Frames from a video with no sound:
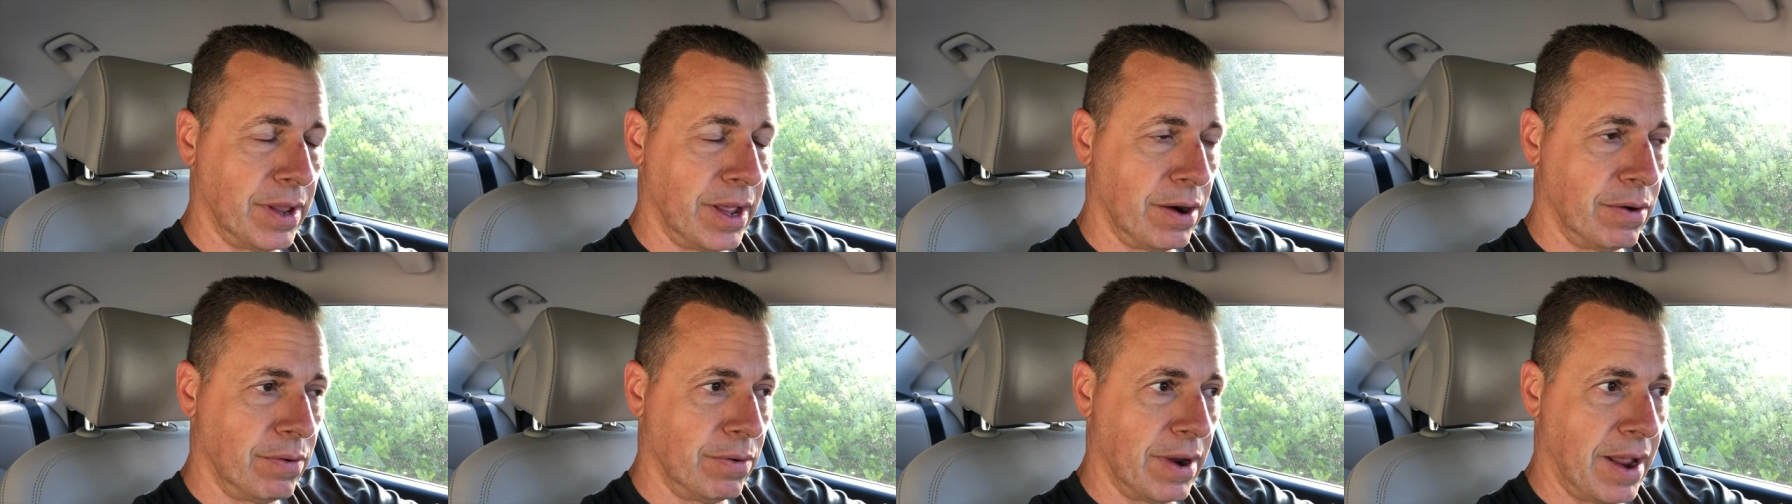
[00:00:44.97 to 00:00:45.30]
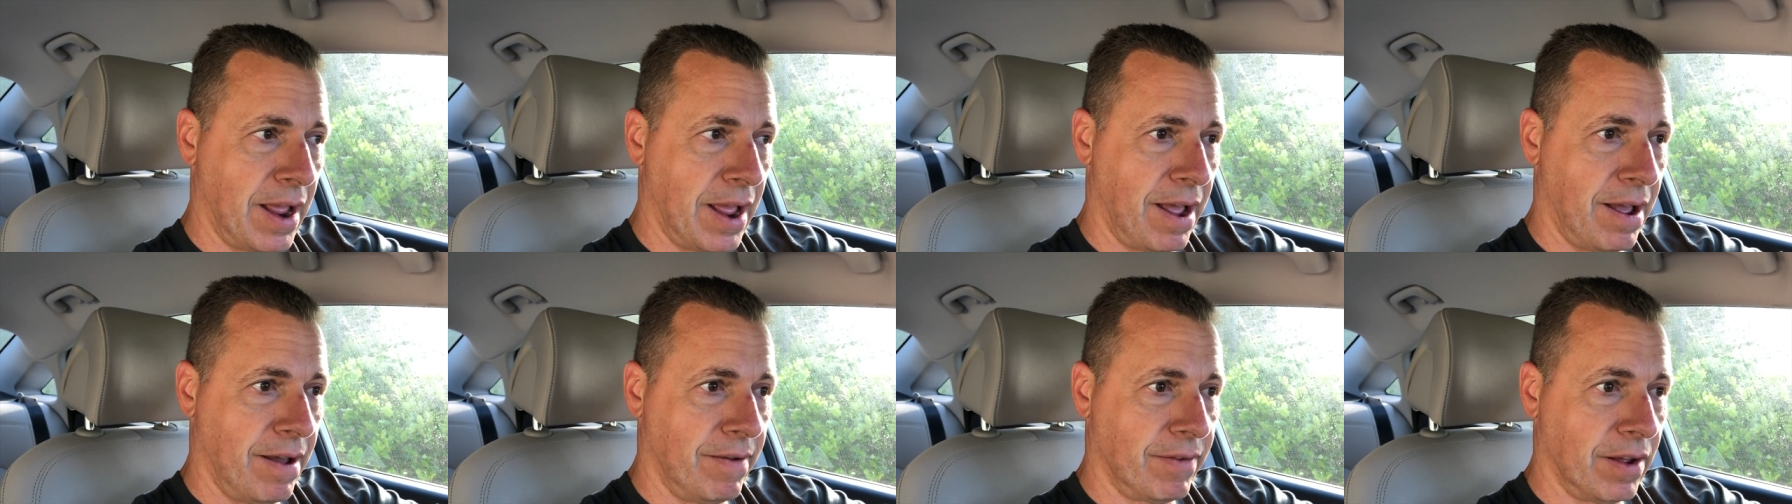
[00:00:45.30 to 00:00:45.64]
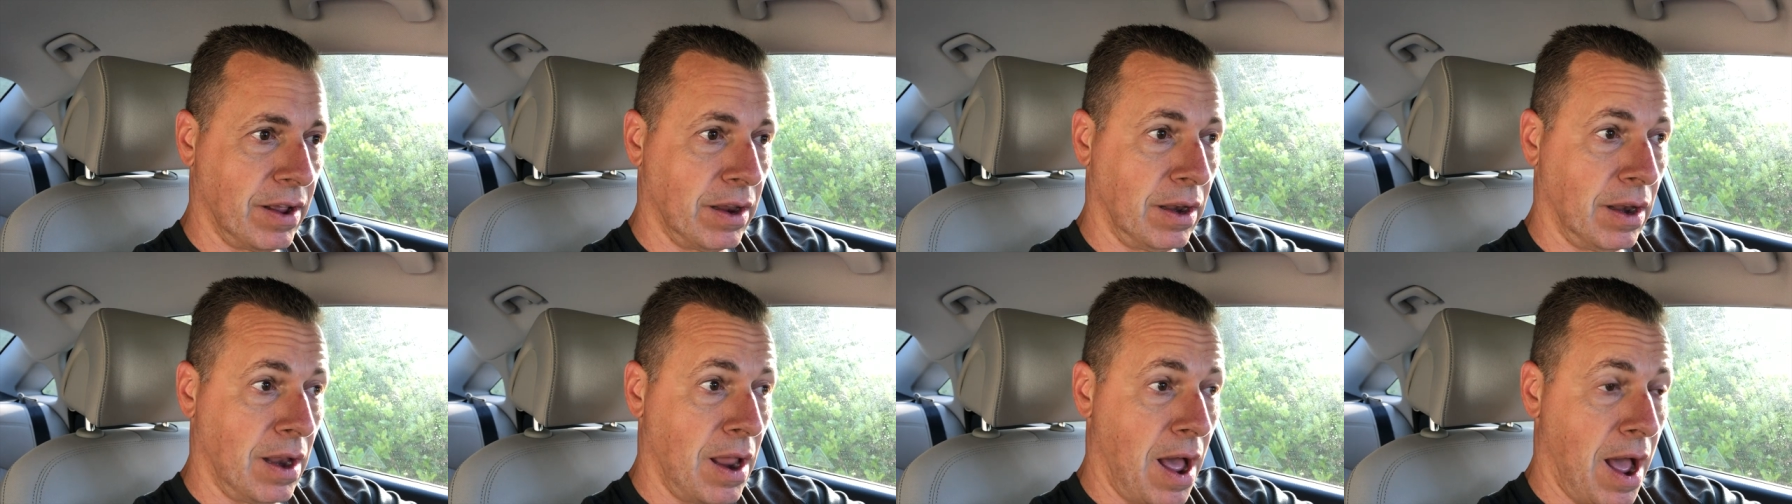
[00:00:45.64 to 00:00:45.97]
They don't have
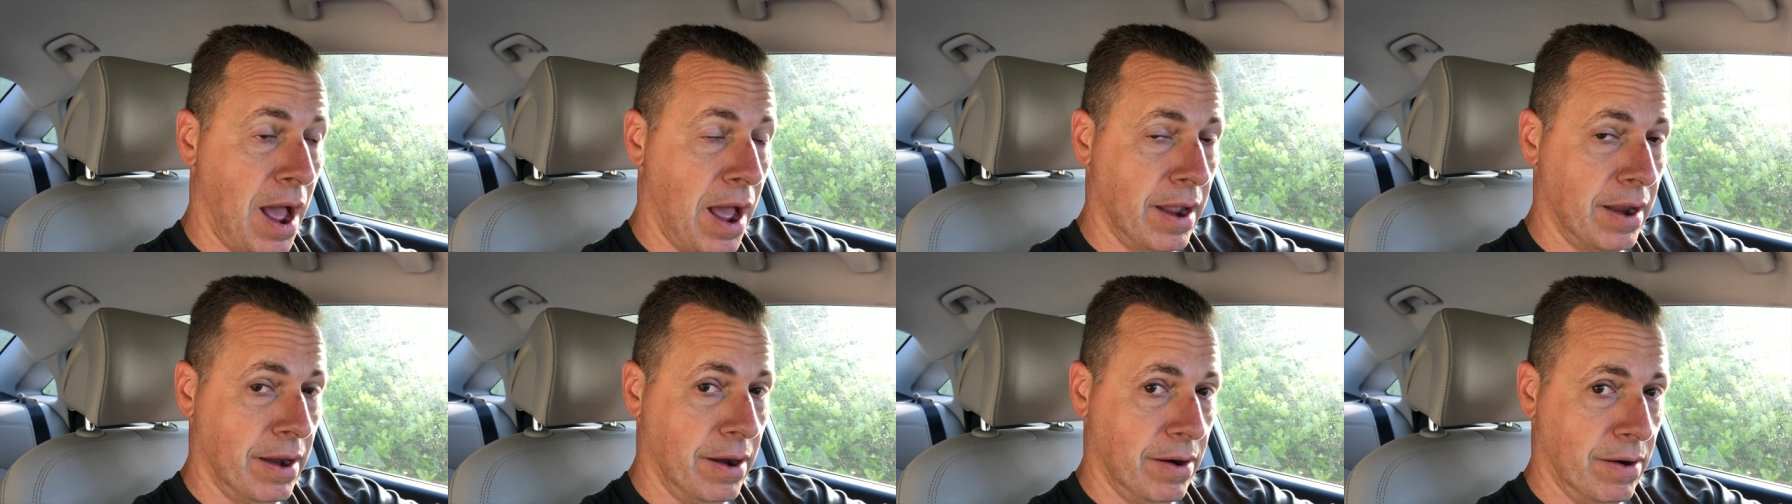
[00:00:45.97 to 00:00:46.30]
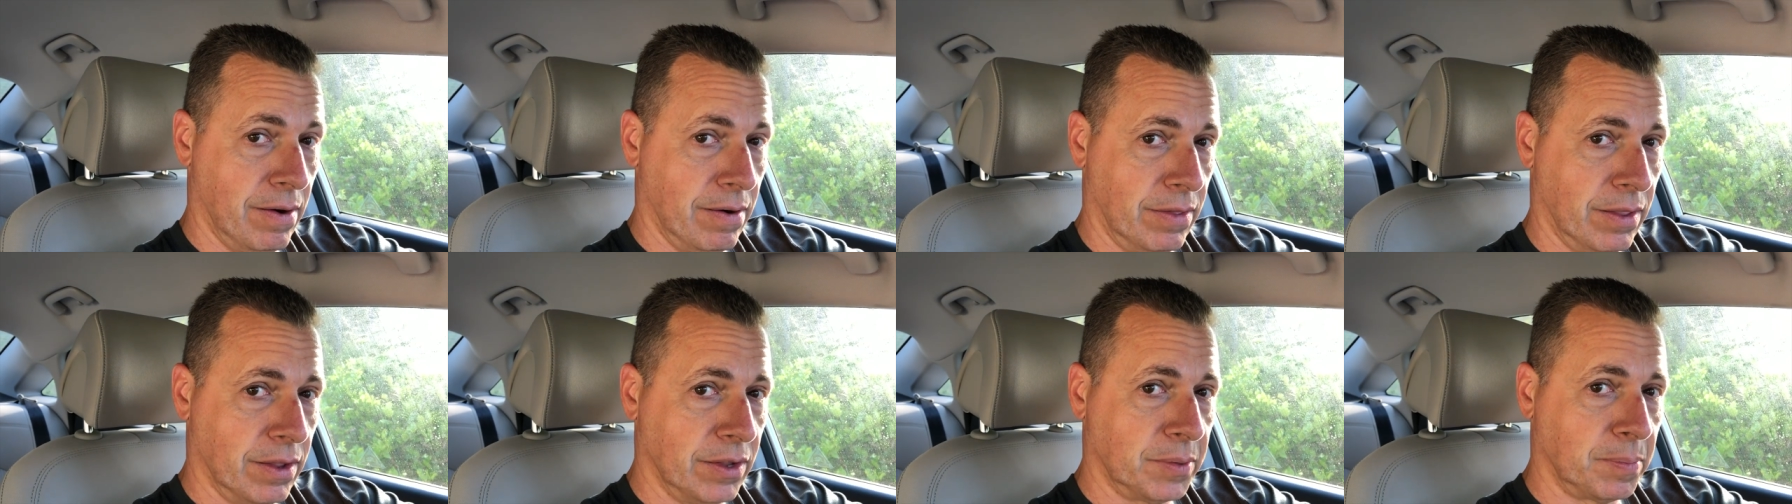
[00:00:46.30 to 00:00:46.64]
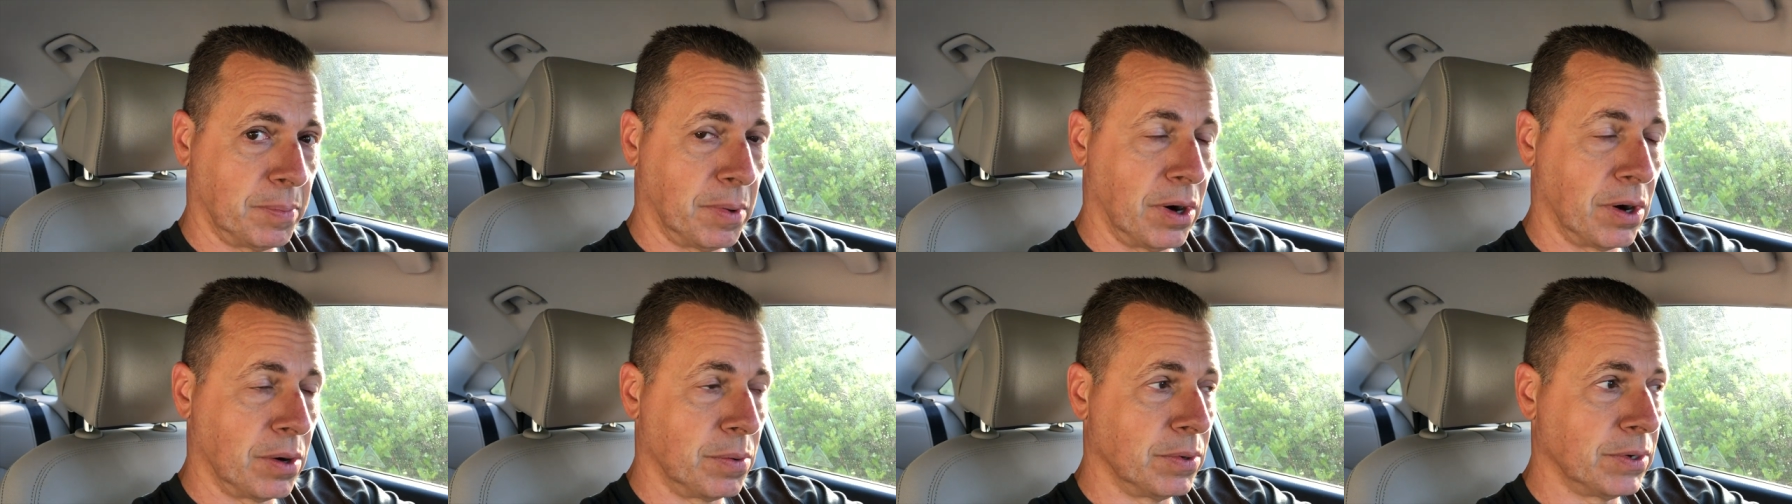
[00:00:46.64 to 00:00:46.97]
a lot here at this
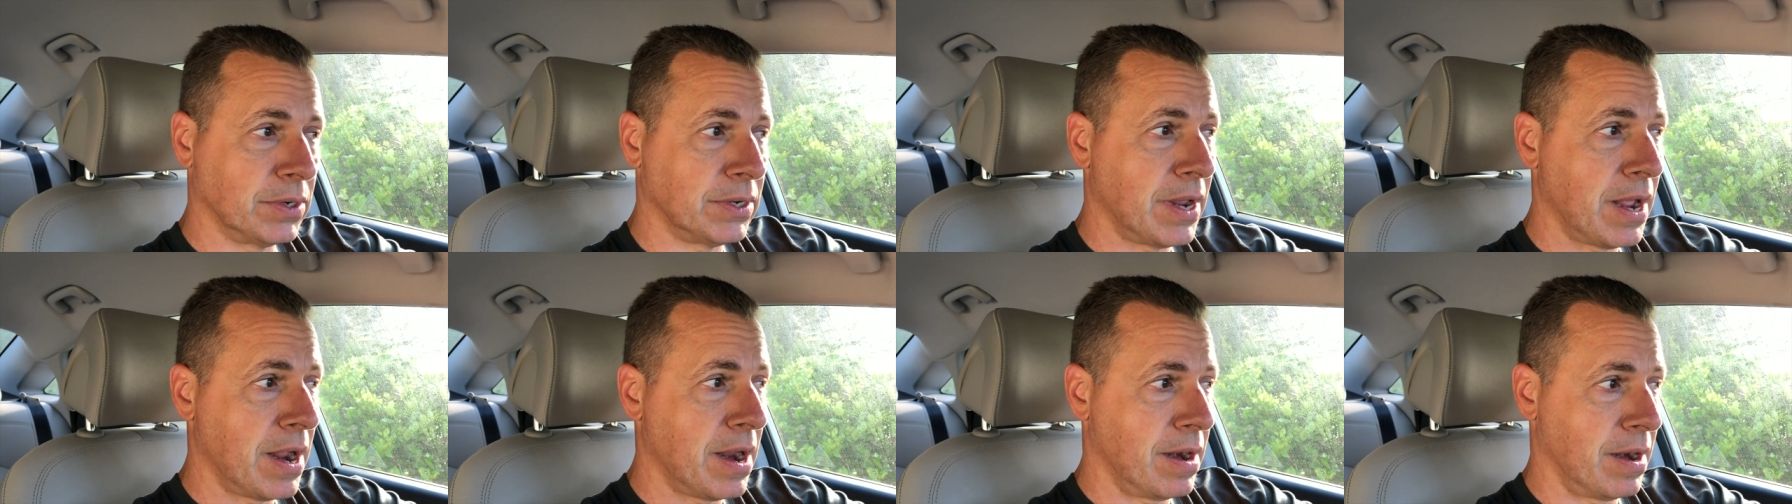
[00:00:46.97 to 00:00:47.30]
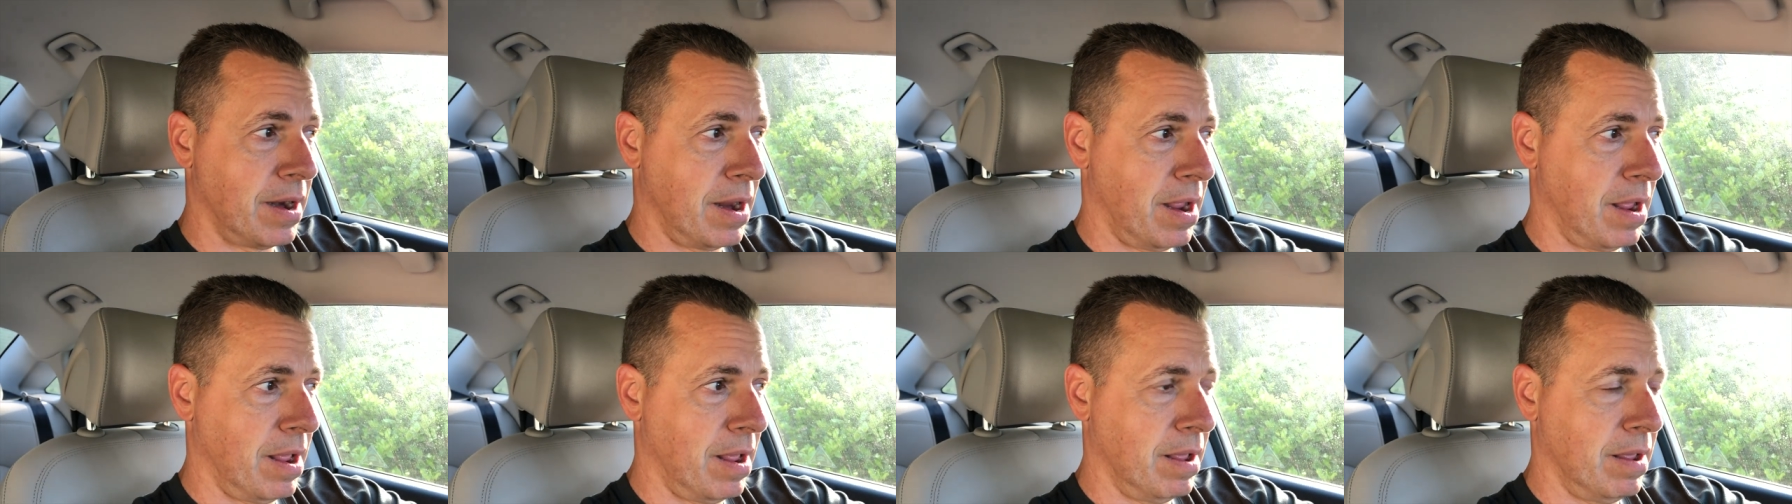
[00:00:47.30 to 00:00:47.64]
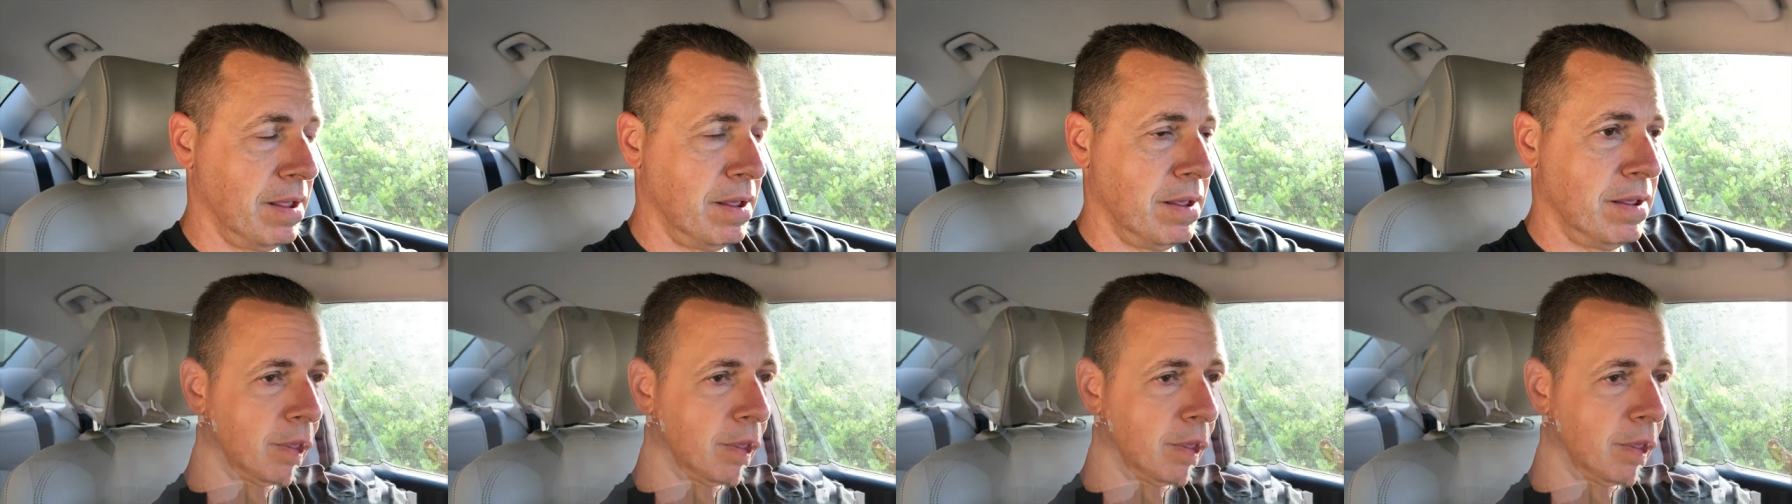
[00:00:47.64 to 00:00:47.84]
park we're staying at.